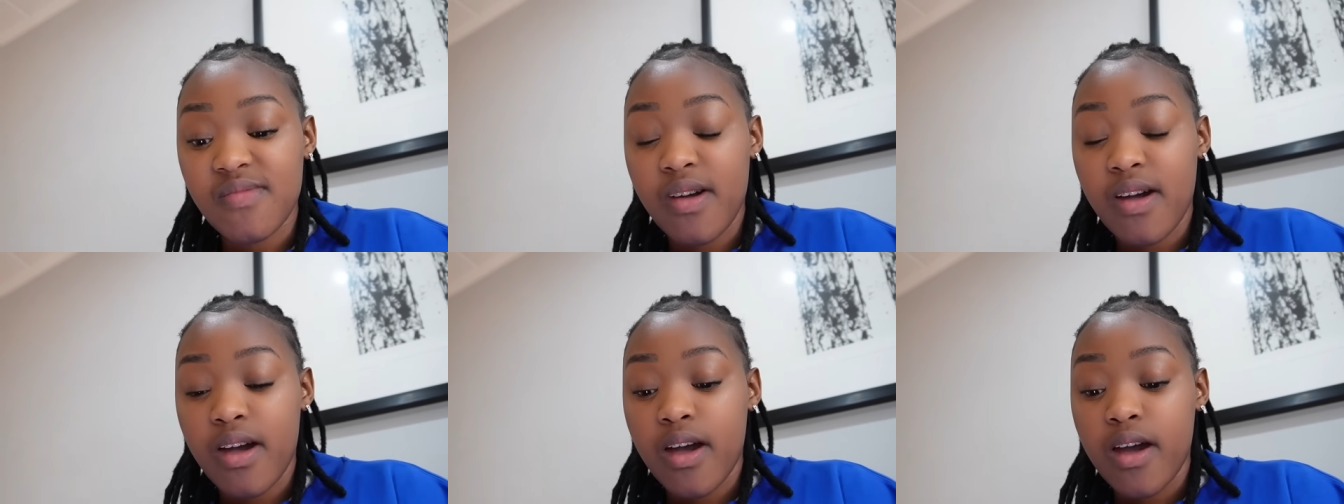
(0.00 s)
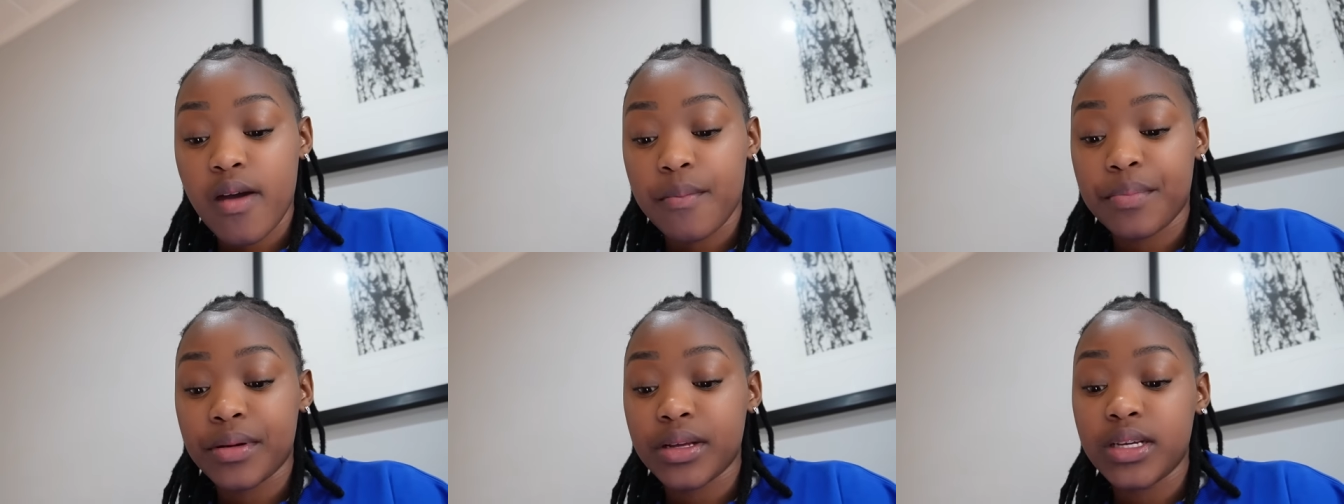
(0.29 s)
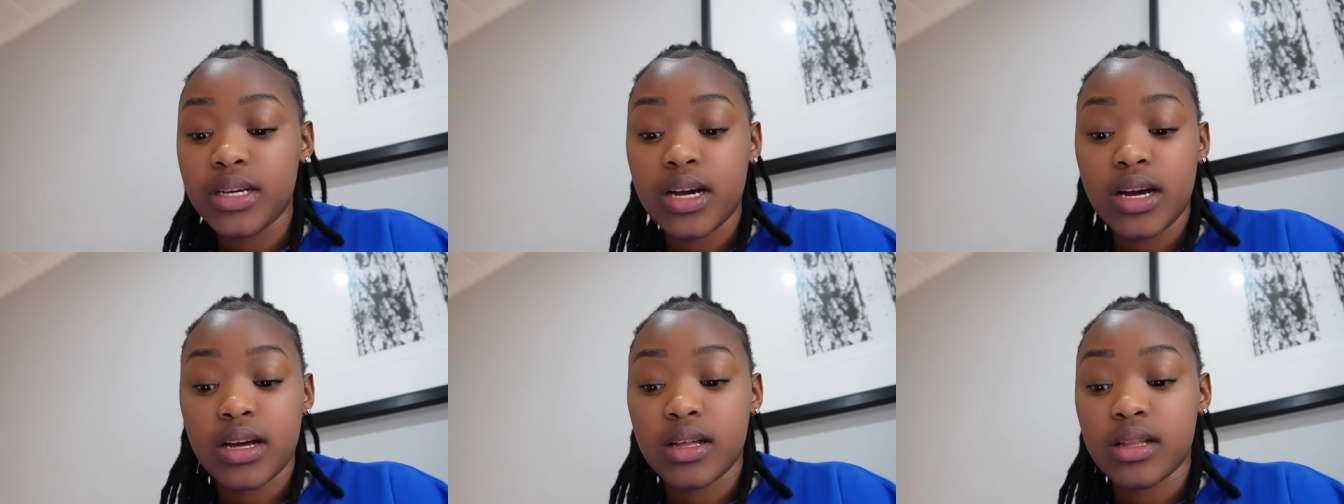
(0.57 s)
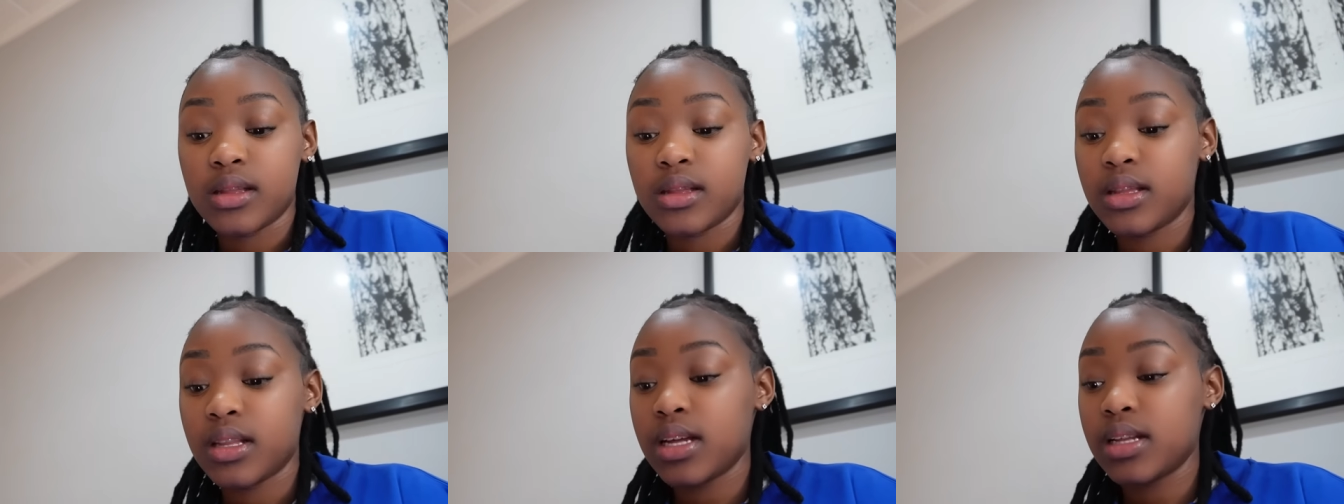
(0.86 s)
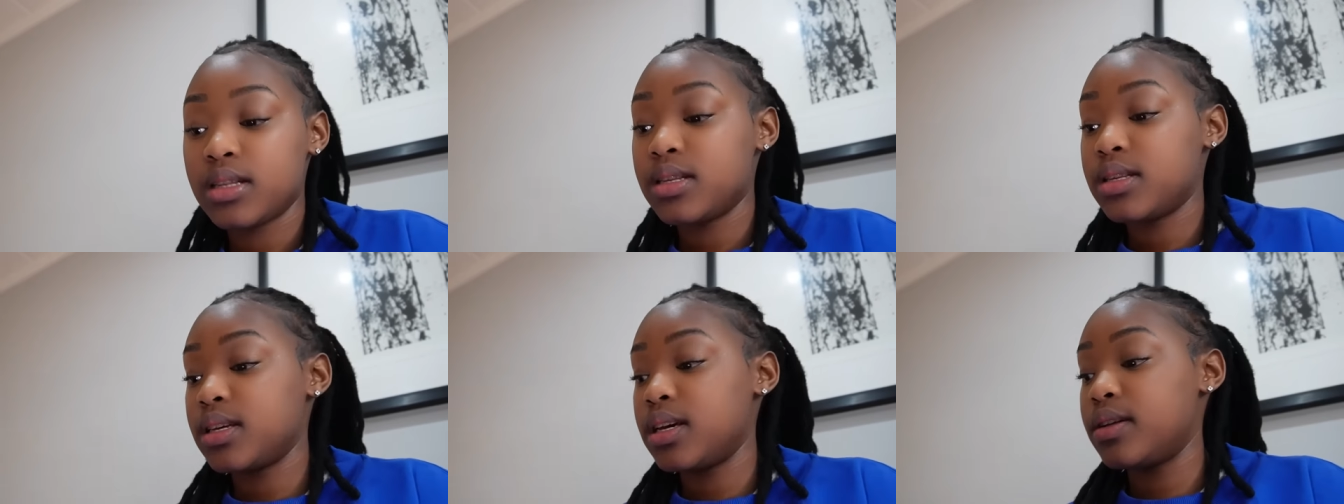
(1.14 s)
Yeah, but yeah,
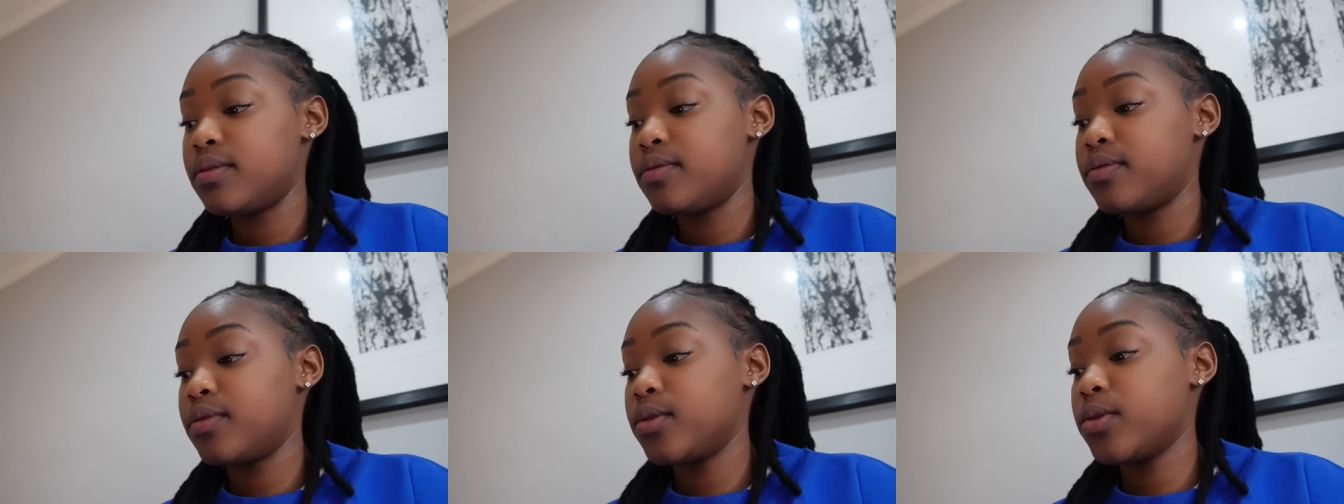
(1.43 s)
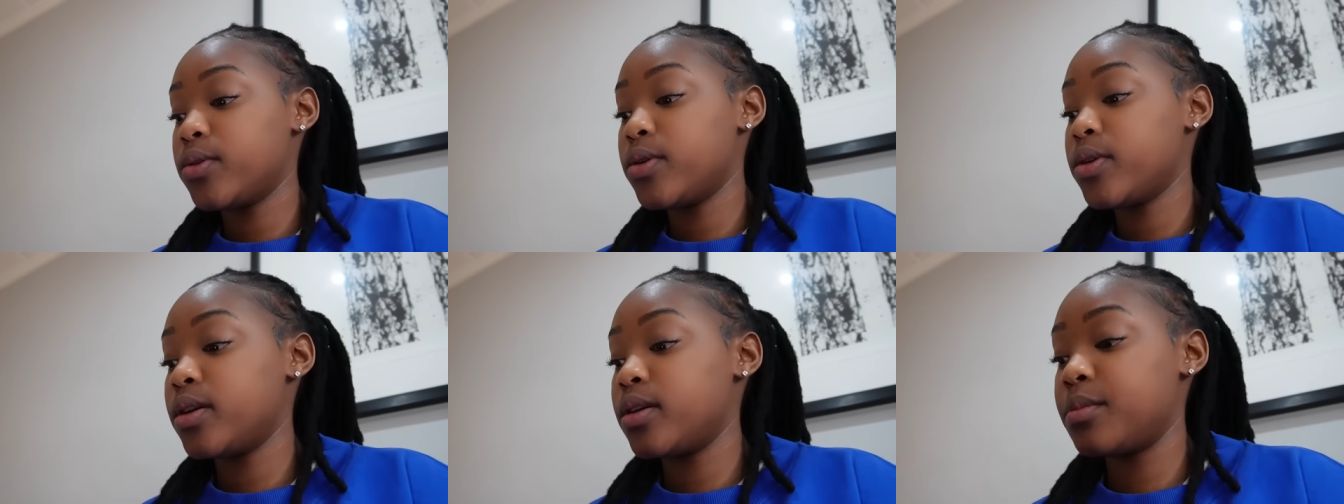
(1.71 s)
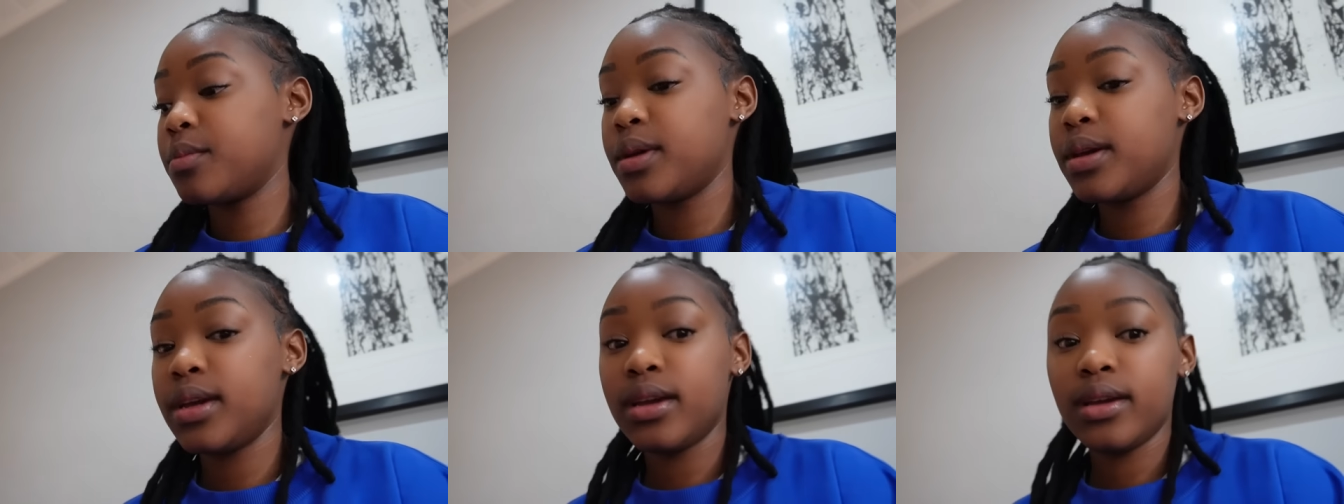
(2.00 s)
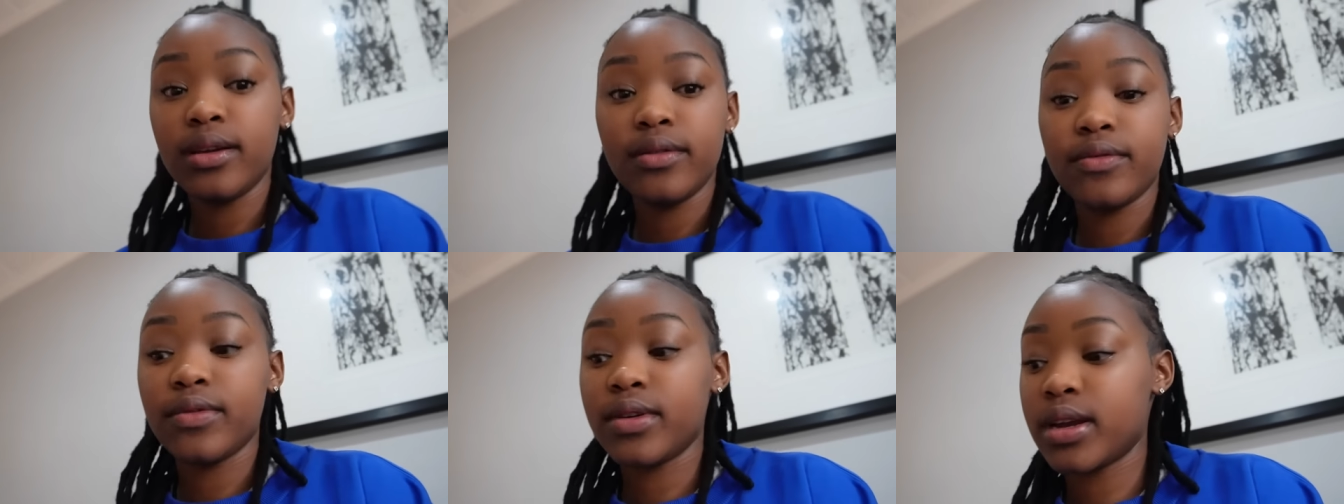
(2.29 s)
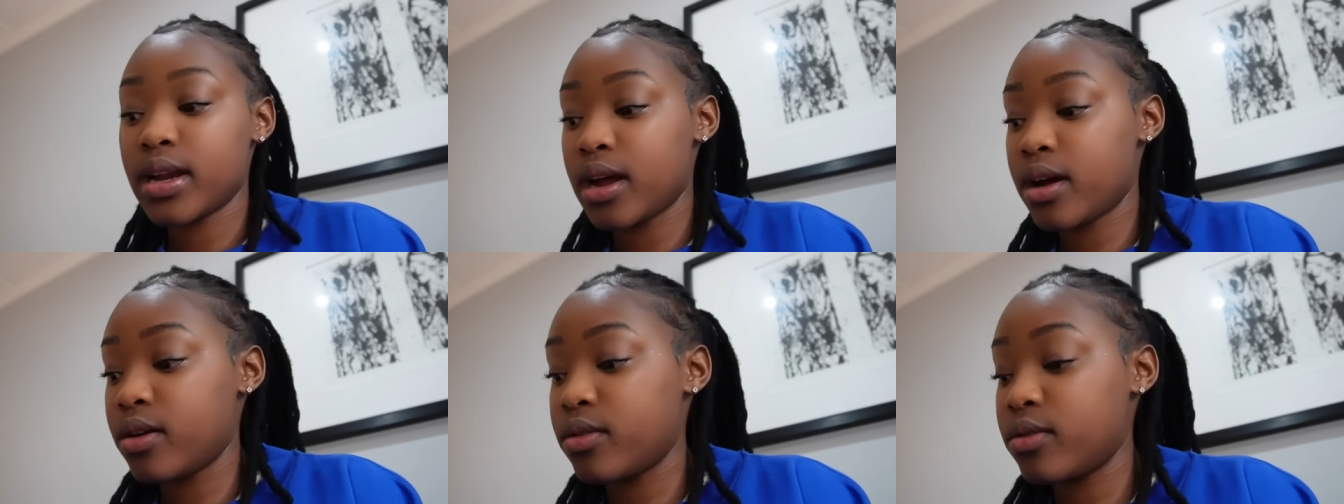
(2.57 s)
that's it for me
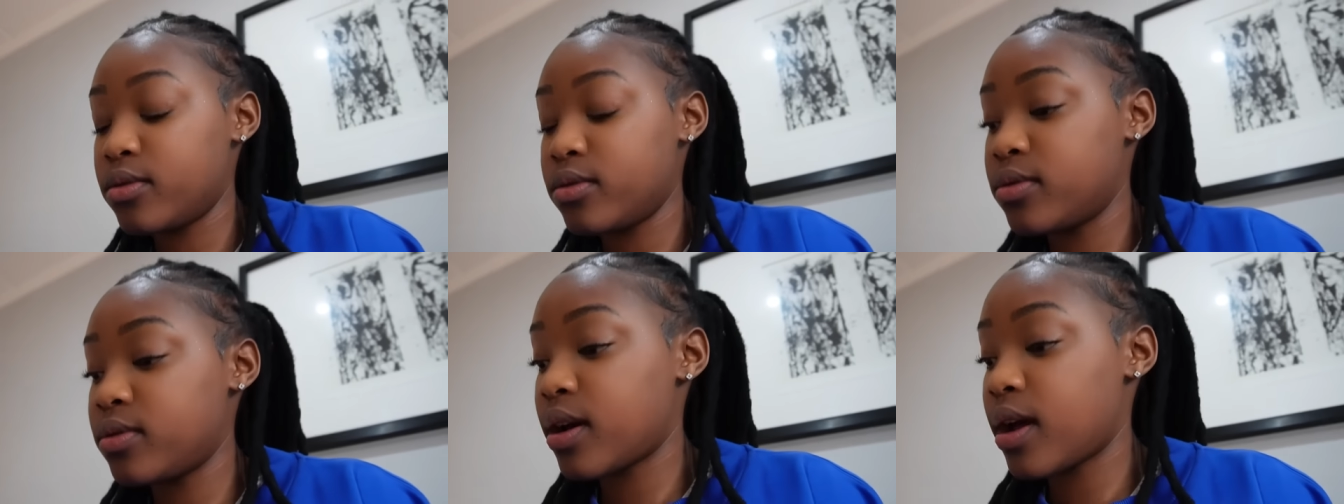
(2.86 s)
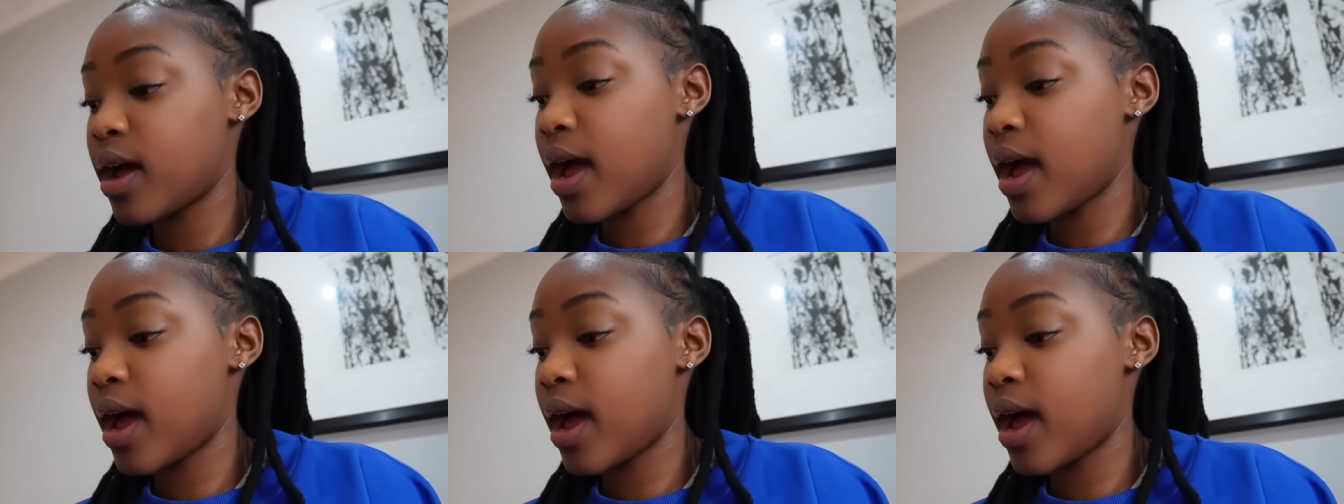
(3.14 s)
for now.